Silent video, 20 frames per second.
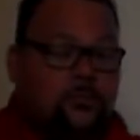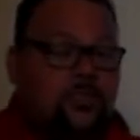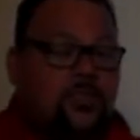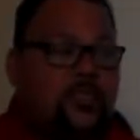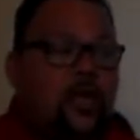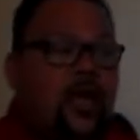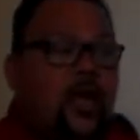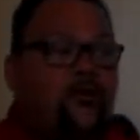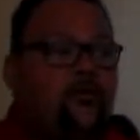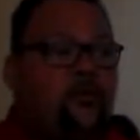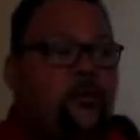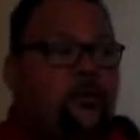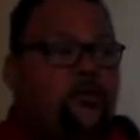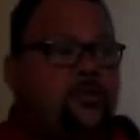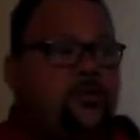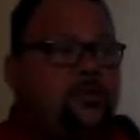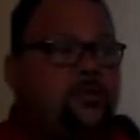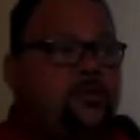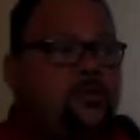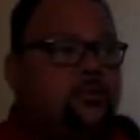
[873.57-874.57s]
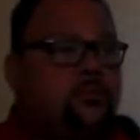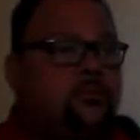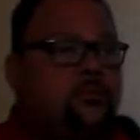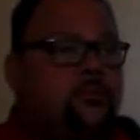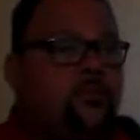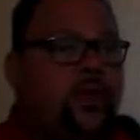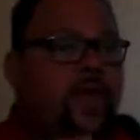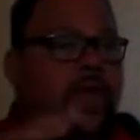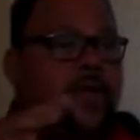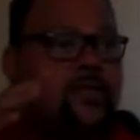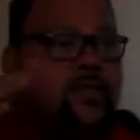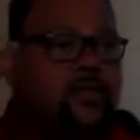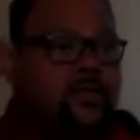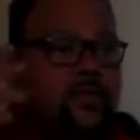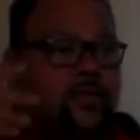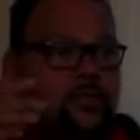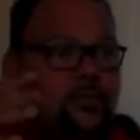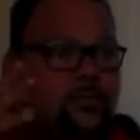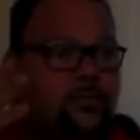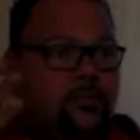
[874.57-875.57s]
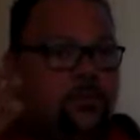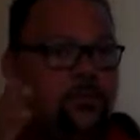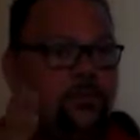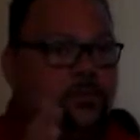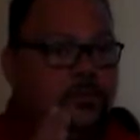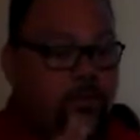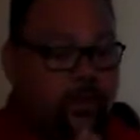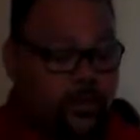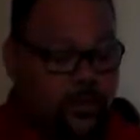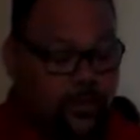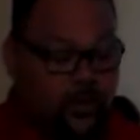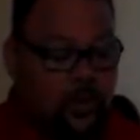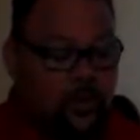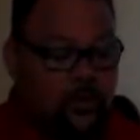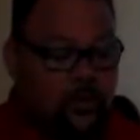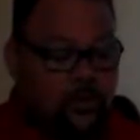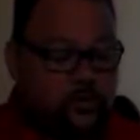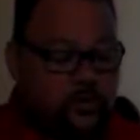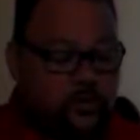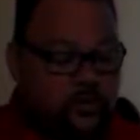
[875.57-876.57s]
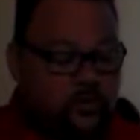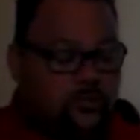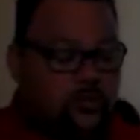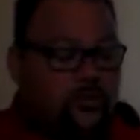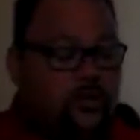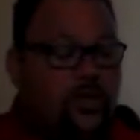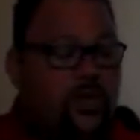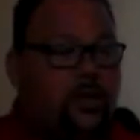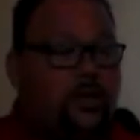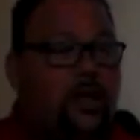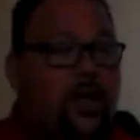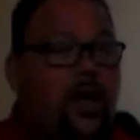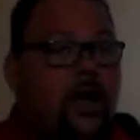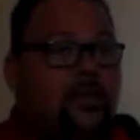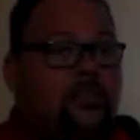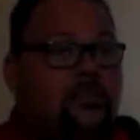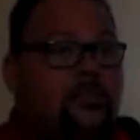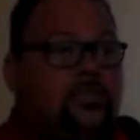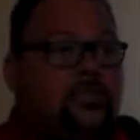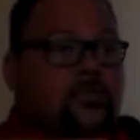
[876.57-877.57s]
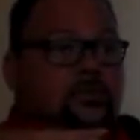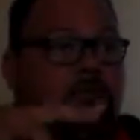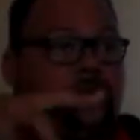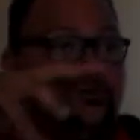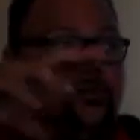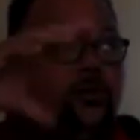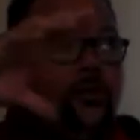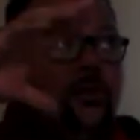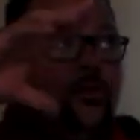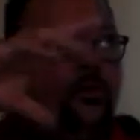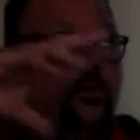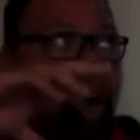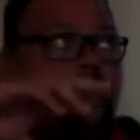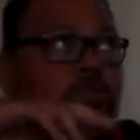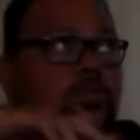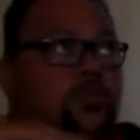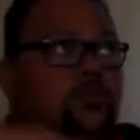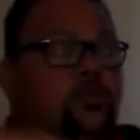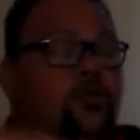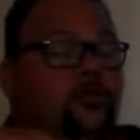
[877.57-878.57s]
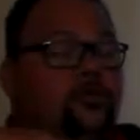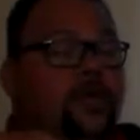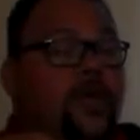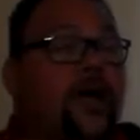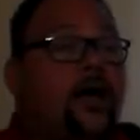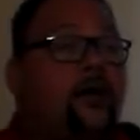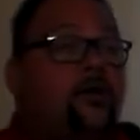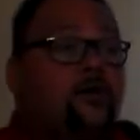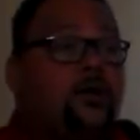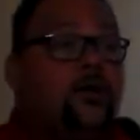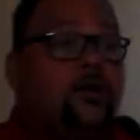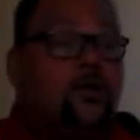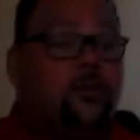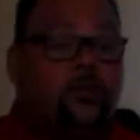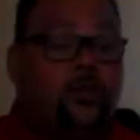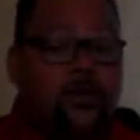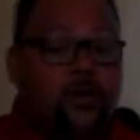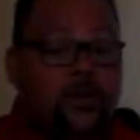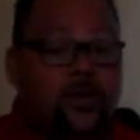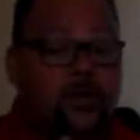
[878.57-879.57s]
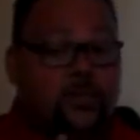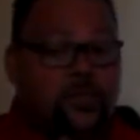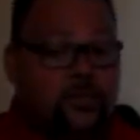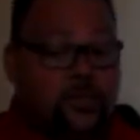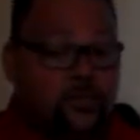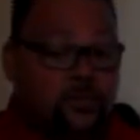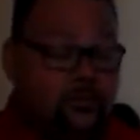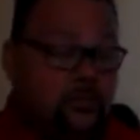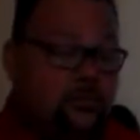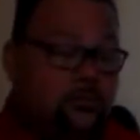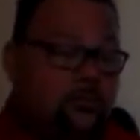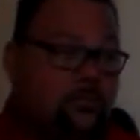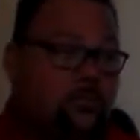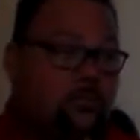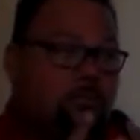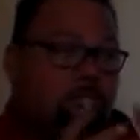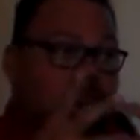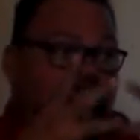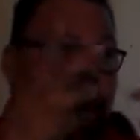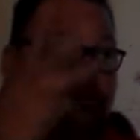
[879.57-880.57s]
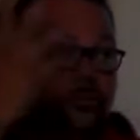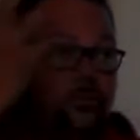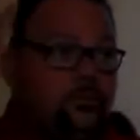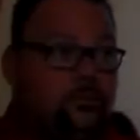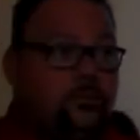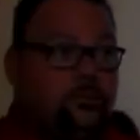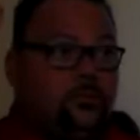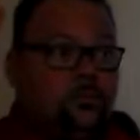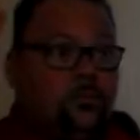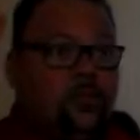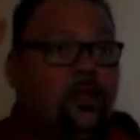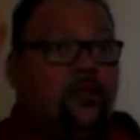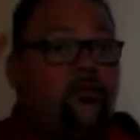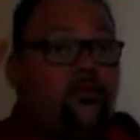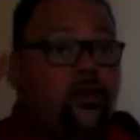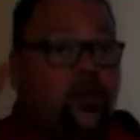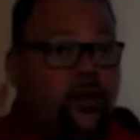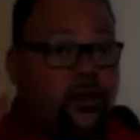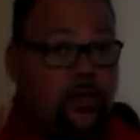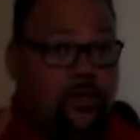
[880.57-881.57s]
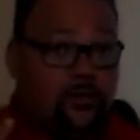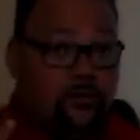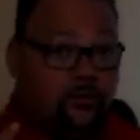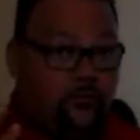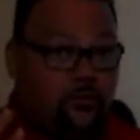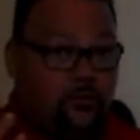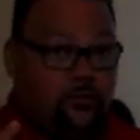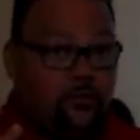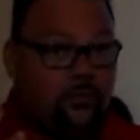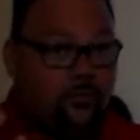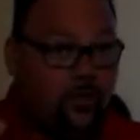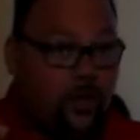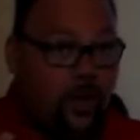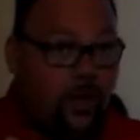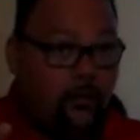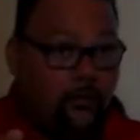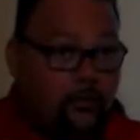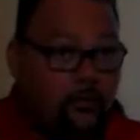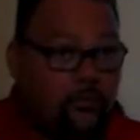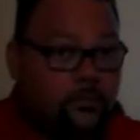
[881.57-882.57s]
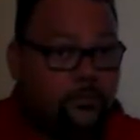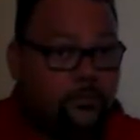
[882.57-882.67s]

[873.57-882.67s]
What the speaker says: the diaphragm just relaxes. It lowers and the oxygen just moves out because it's free to leave. Okay?